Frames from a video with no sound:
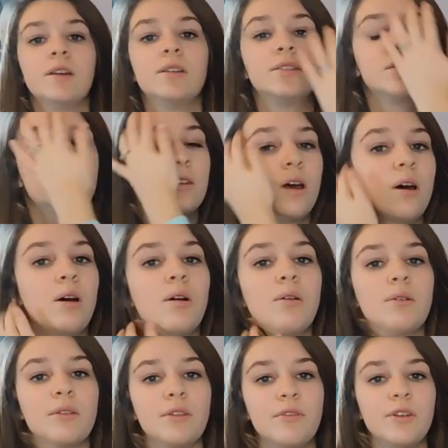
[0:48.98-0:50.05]

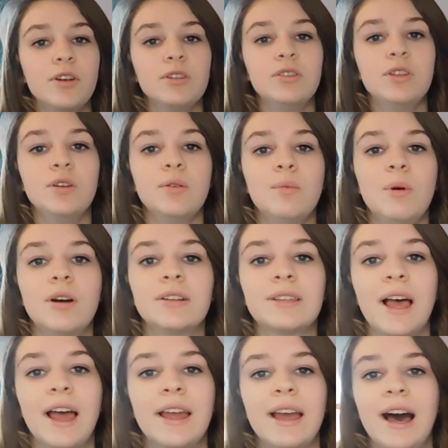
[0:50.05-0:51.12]
So the first two books
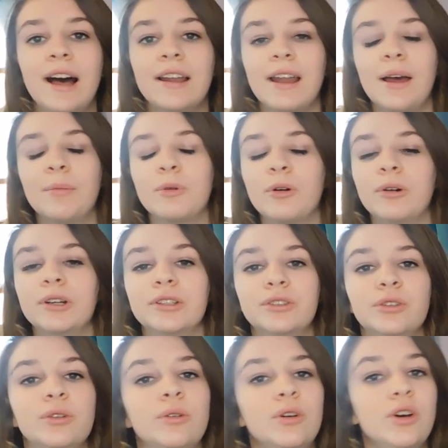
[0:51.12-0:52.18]
I got, I'm going
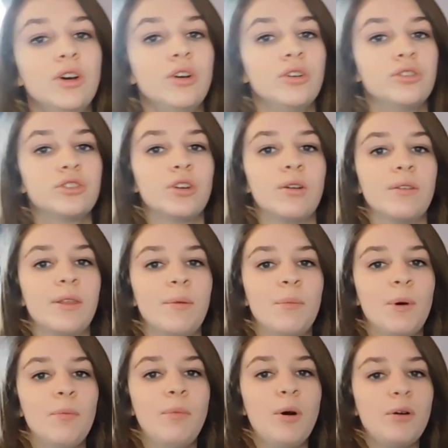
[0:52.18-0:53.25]
to show
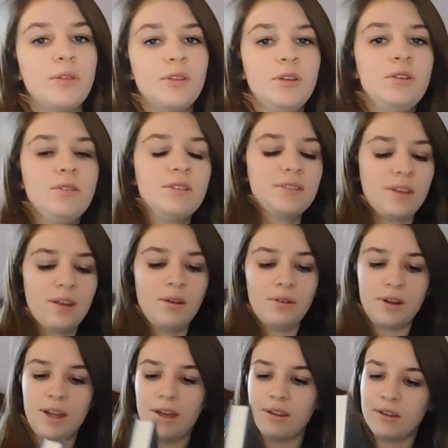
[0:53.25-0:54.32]
them both to you because they go
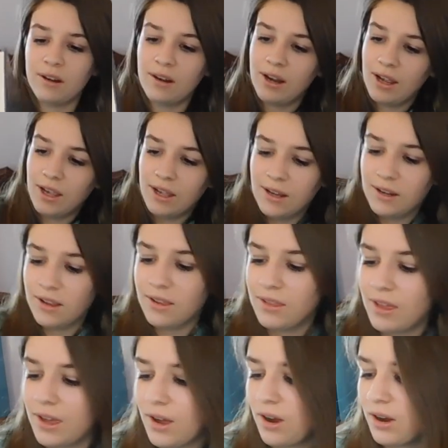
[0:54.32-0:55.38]
together, and
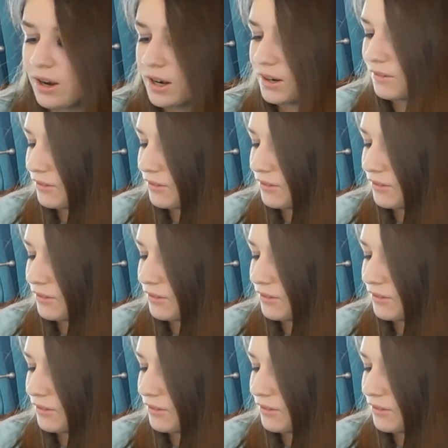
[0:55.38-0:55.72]
they are